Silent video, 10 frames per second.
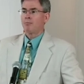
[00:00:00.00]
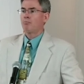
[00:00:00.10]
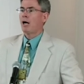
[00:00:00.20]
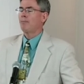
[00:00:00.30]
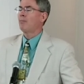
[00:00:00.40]

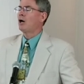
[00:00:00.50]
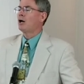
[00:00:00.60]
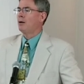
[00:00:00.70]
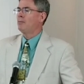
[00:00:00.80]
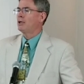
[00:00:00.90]
My
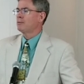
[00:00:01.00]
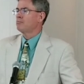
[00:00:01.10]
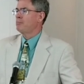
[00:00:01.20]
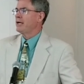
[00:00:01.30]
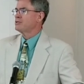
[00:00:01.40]
mom
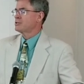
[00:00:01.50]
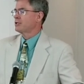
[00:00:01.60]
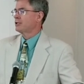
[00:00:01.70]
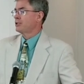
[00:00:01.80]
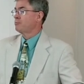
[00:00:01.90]

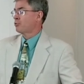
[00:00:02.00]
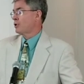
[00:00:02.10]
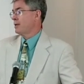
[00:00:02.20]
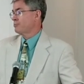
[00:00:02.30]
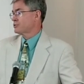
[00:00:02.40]
basically
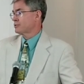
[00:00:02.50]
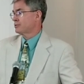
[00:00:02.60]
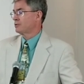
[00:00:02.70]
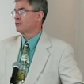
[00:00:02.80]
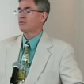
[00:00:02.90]
preps
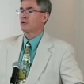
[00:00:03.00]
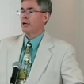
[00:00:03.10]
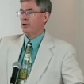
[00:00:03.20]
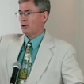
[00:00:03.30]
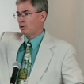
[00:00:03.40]
for
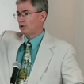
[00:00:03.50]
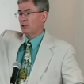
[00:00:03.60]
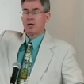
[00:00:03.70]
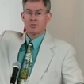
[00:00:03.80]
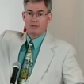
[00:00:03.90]
a
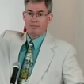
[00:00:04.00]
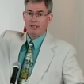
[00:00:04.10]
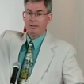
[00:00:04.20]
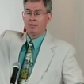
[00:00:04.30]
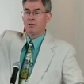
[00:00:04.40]

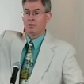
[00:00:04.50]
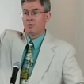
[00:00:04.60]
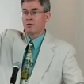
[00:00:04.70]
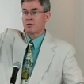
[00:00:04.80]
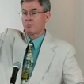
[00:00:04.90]
colonoscopy
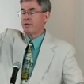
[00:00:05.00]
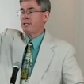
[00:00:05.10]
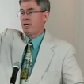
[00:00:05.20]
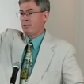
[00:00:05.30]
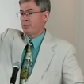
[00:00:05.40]
three
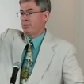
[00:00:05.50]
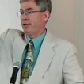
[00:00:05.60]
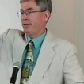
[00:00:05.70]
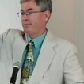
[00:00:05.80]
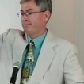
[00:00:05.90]
times a
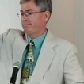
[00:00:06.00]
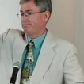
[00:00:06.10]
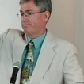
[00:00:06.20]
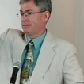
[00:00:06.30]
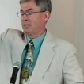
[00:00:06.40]
day,
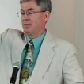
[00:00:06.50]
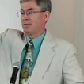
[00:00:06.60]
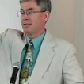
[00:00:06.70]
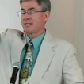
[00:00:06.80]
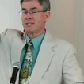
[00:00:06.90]

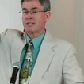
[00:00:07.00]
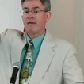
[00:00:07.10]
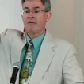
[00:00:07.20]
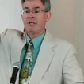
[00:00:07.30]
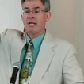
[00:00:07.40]

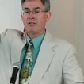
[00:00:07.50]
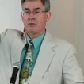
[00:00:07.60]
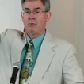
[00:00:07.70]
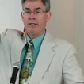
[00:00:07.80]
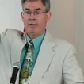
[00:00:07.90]
seven days
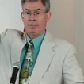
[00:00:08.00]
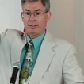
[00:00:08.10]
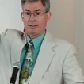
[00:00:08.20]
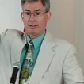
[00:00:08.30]
a week,